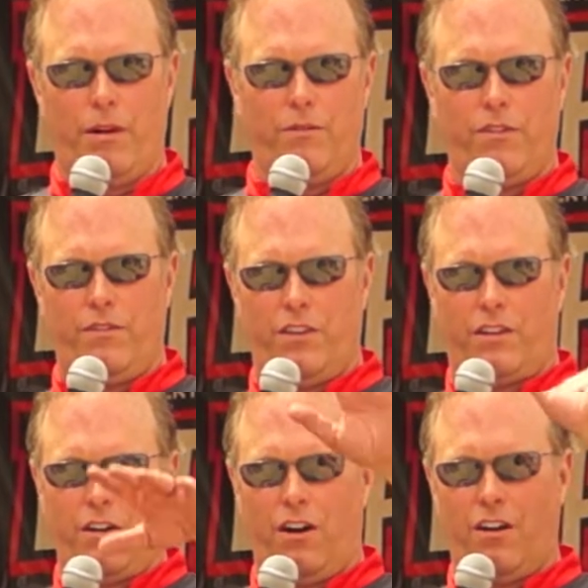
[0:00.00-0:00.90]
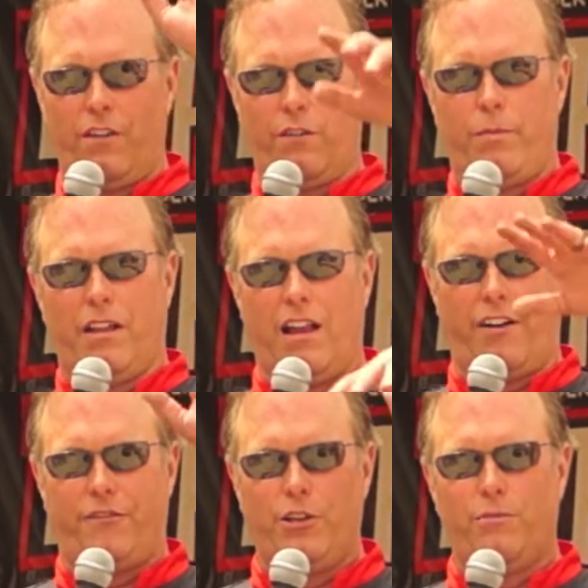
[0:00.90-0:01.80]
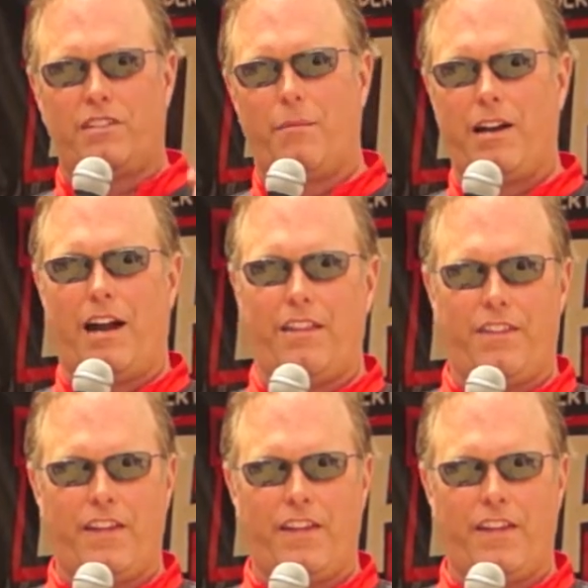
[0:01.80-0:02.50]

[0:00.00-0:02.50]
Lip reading: but the car, there'll be a lot of fumes coming out of the